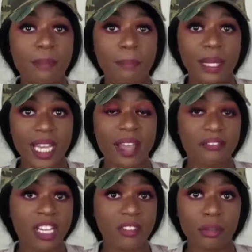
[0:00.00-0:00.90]
me,
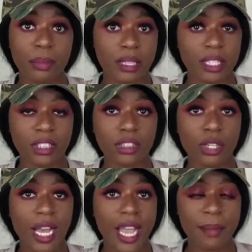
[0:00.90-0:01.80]
I've never been there, so
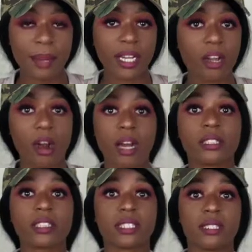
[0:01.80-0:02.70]
I had my
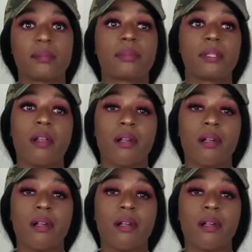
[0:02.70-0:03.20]
guards up.